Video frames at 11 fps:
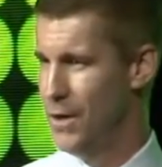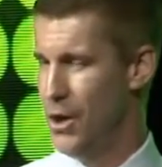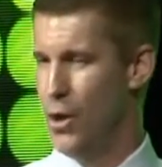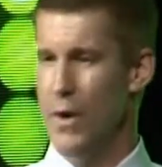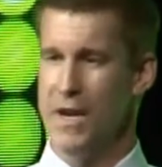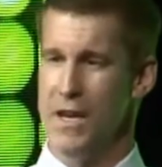
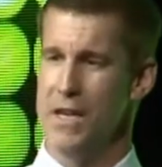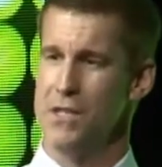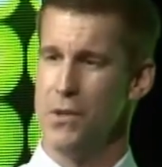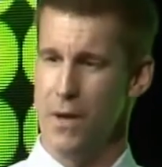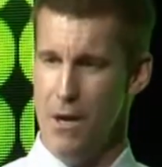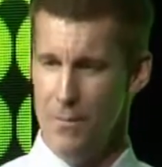Who would get
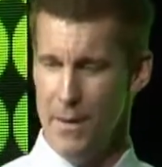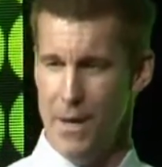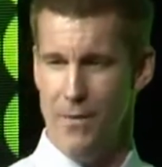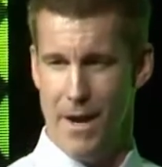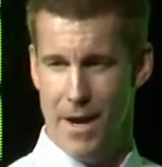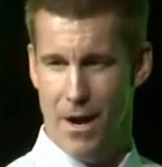into an airplane
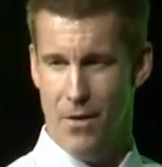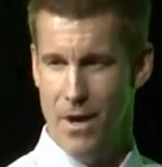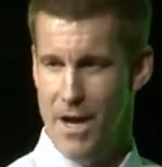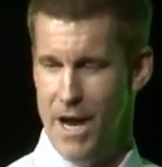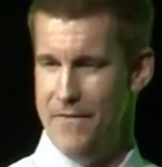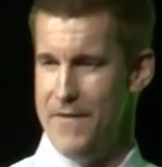right now
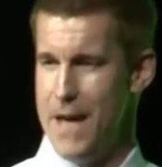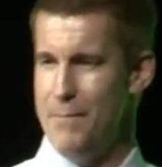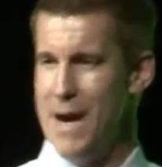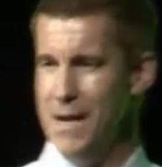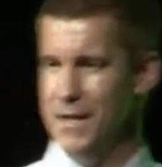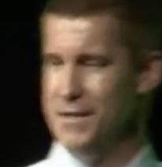if that
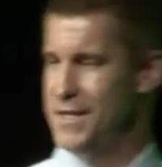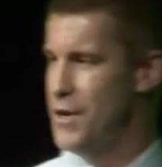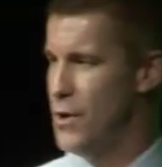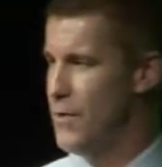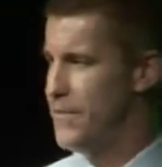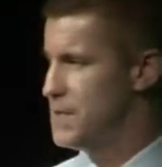pilot didn't
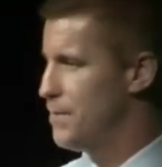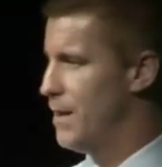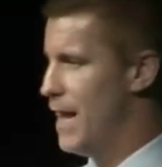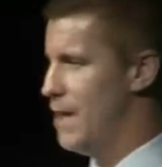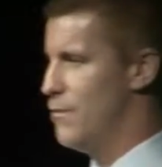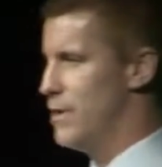know if his
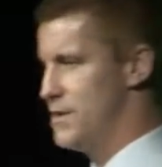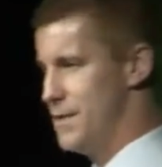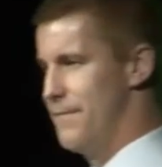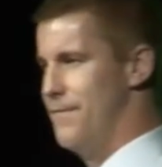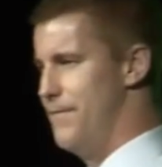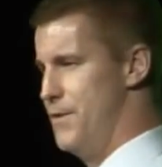plane was
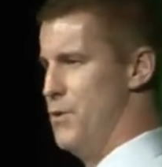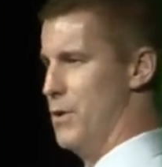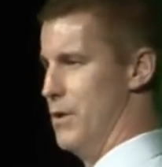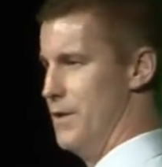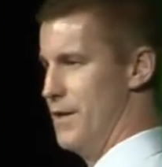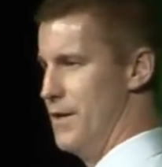
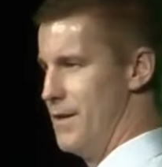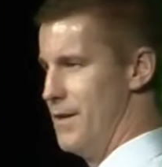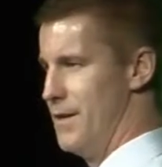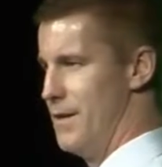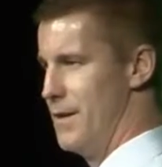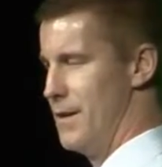fueled?
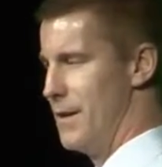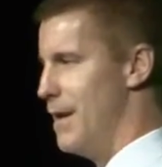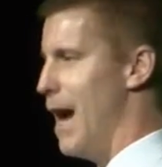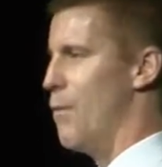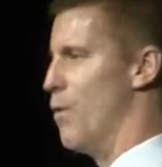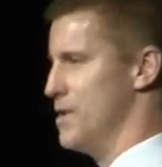
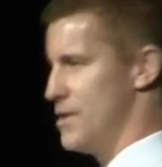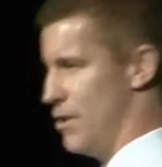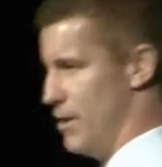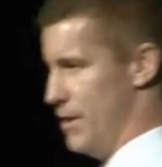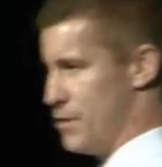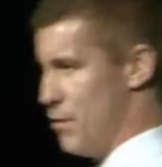Not one
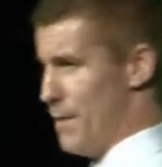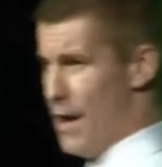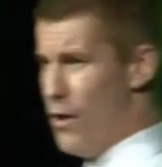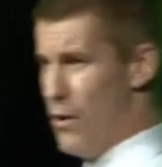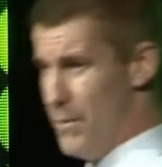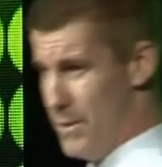soul in this room, I
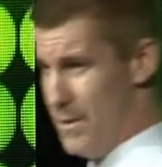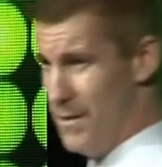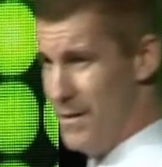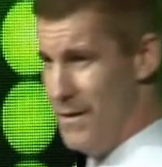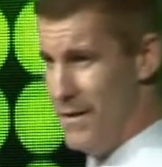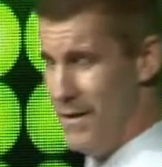hope.
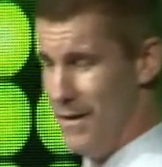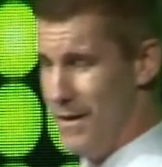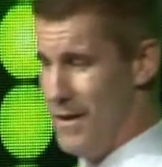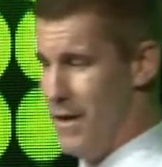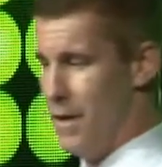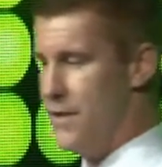
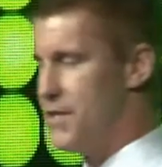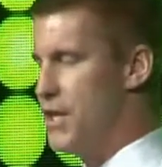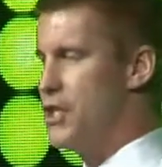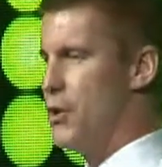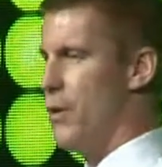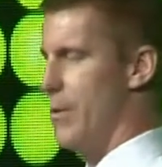
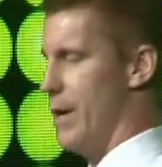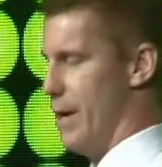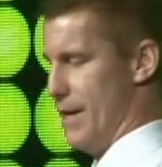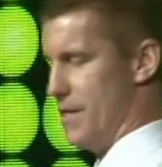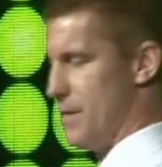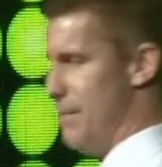Situational
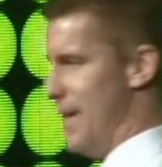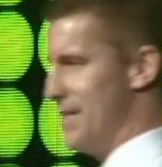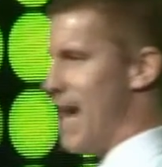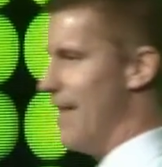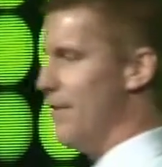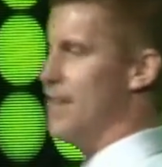awareness means
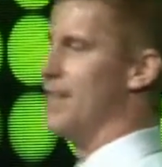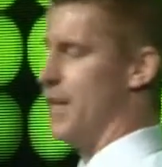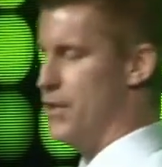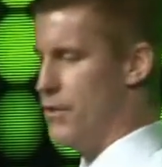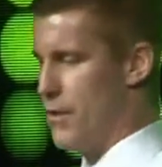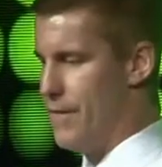everything
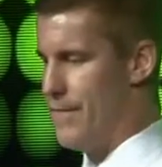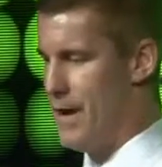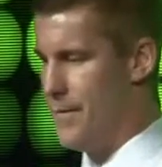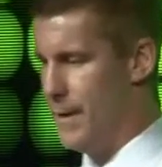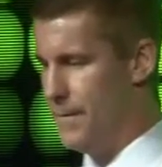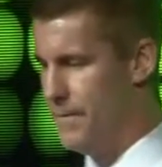in your
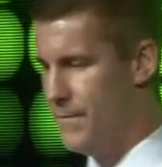environment.